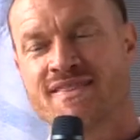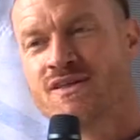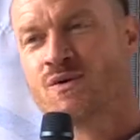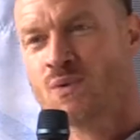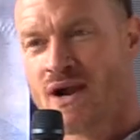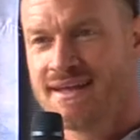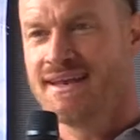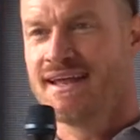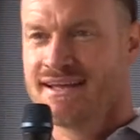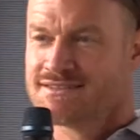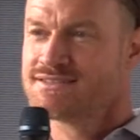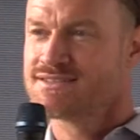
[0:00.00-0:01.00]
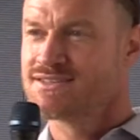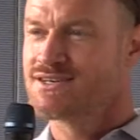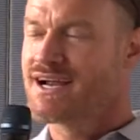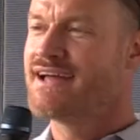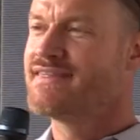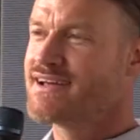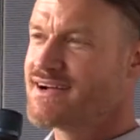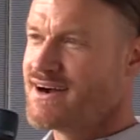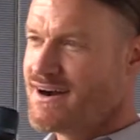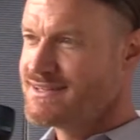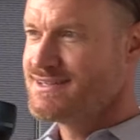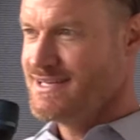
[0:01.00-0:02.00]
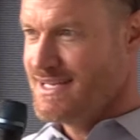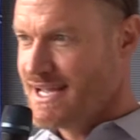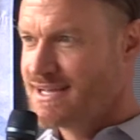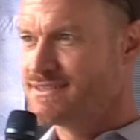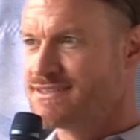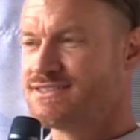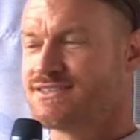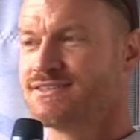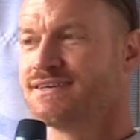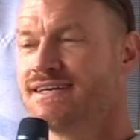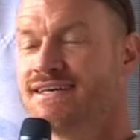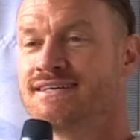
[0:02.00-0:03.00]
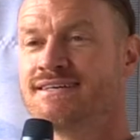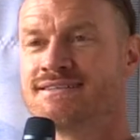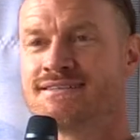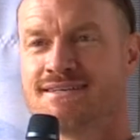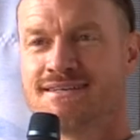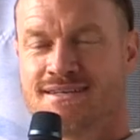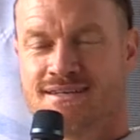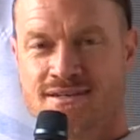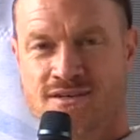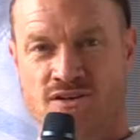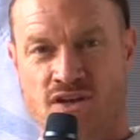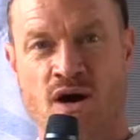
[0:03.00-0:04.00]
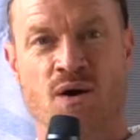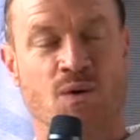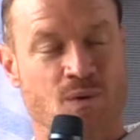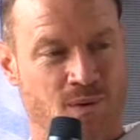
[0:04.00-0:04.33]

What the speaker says: the right answer and the godly answer is no.